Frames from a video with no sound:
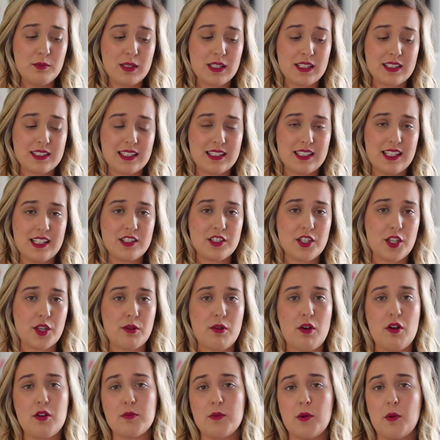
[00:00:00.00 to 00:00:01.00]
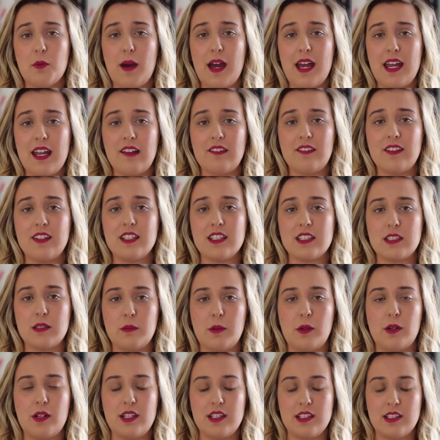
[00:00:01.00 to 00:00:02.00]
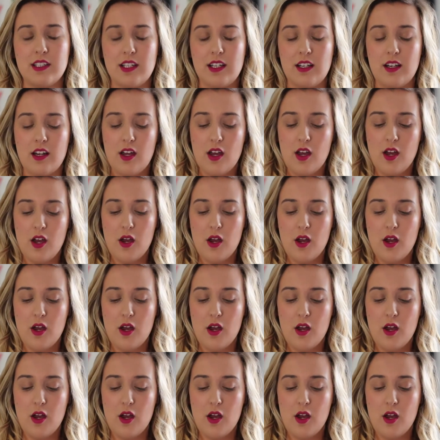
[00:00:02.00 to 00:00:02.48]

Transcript: because I tend to throw them away if they're disappointing.